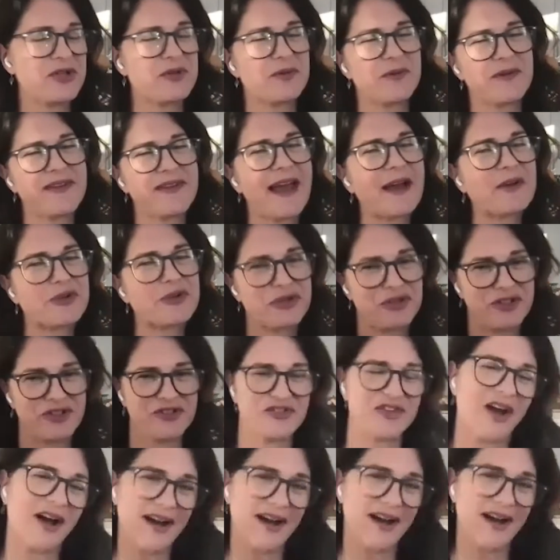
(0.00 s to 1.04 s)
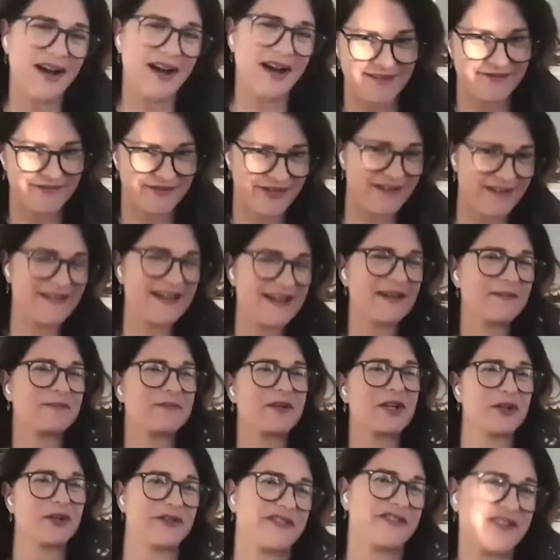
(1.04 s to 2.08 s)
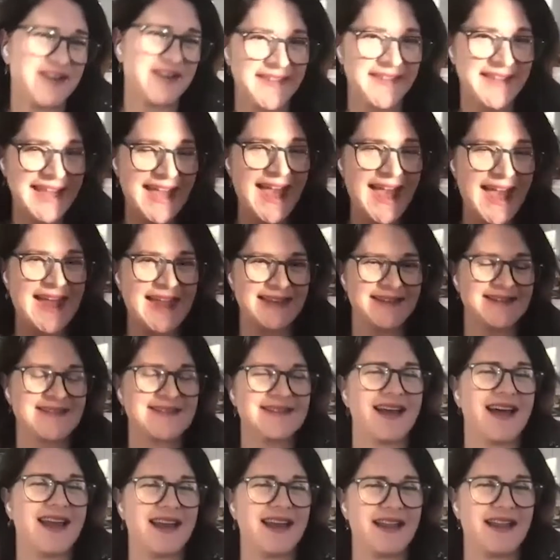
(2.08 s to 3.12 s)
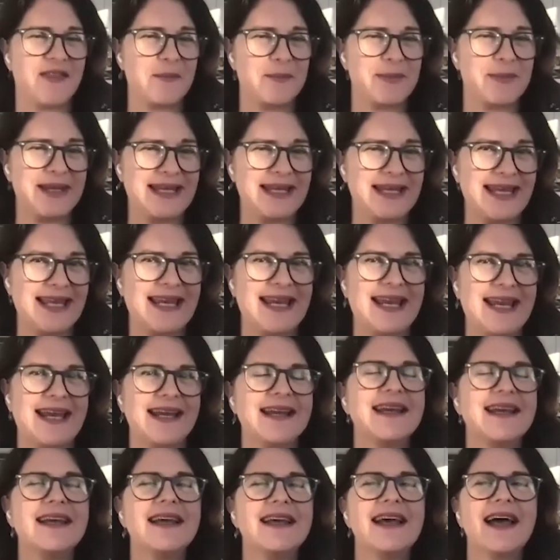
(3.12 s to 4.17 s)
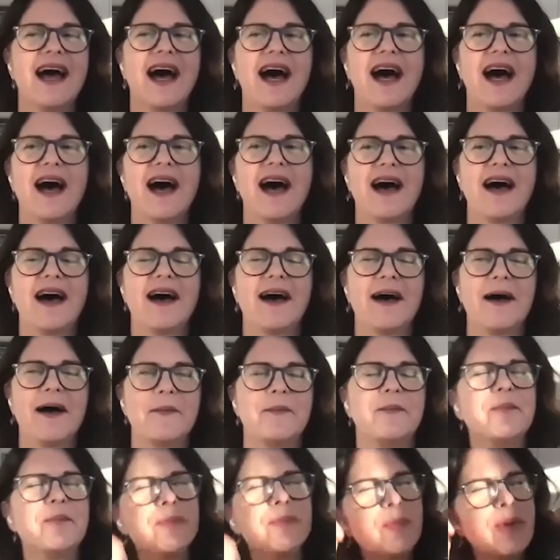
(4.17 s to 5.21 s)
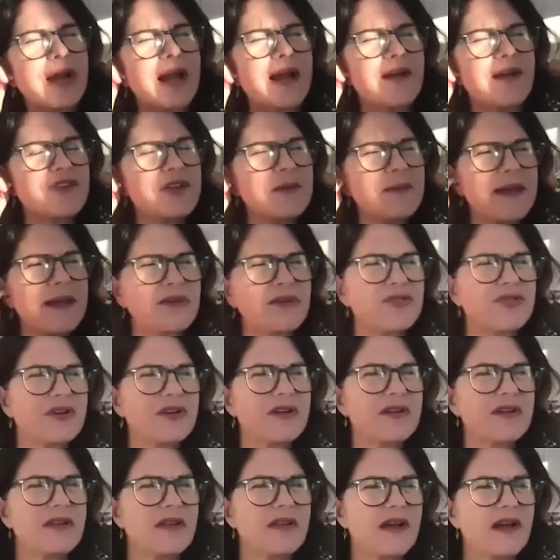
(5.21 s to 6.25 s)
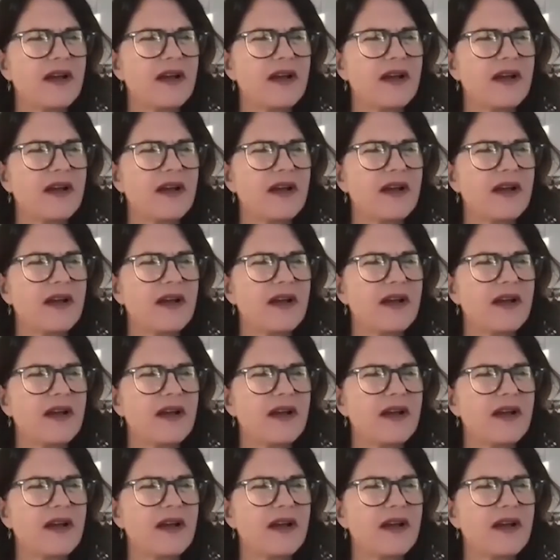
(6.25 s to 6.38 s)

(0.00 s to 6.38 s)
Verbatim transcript: which was actually shot very close to the end, not at the beginning. Mm-hmm. um, but I have to make sure,